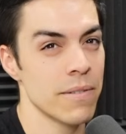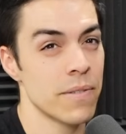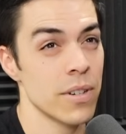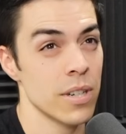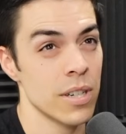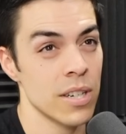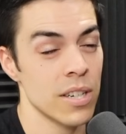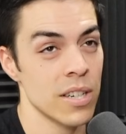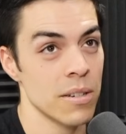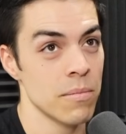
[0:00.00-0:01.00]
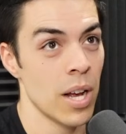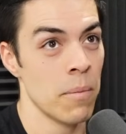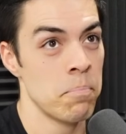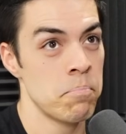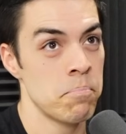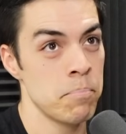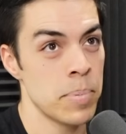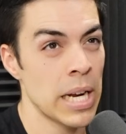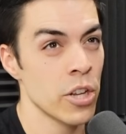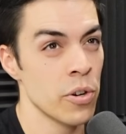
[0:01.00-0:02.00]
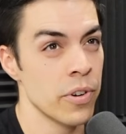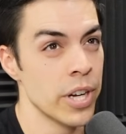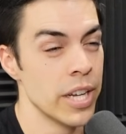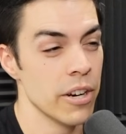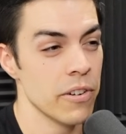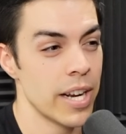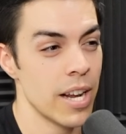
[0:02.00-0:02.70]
for barely over a year right now,